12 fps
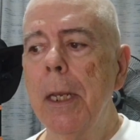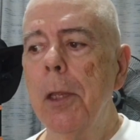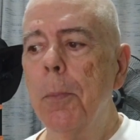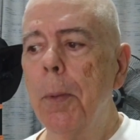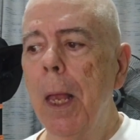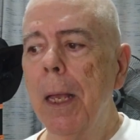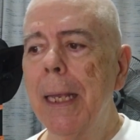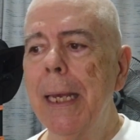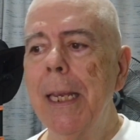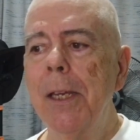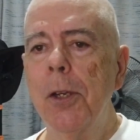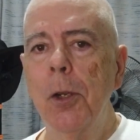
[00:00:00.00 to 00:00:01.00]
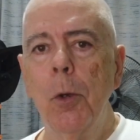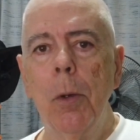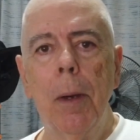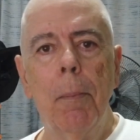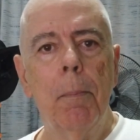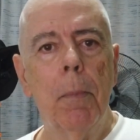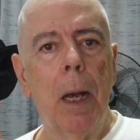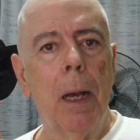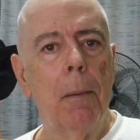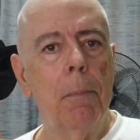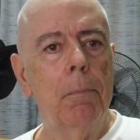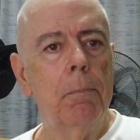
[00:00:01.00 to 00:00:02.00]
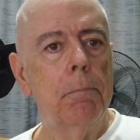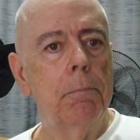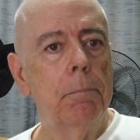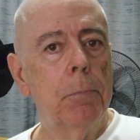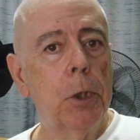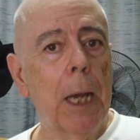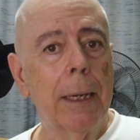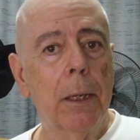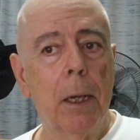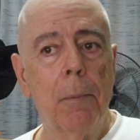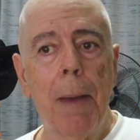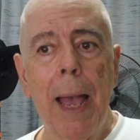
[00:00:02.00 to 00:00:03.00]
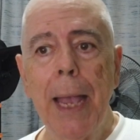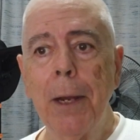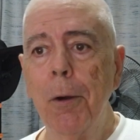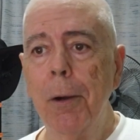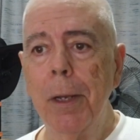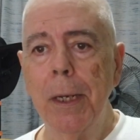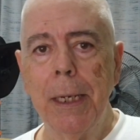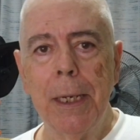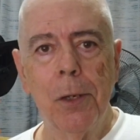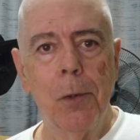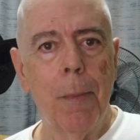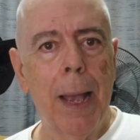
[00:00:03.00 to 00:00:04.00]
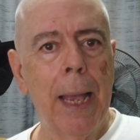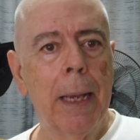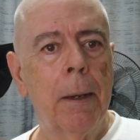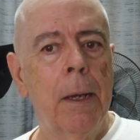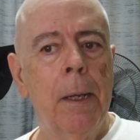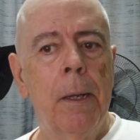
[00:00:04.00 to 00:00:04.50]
could either plug it into a shotgun mic or a condenser mic.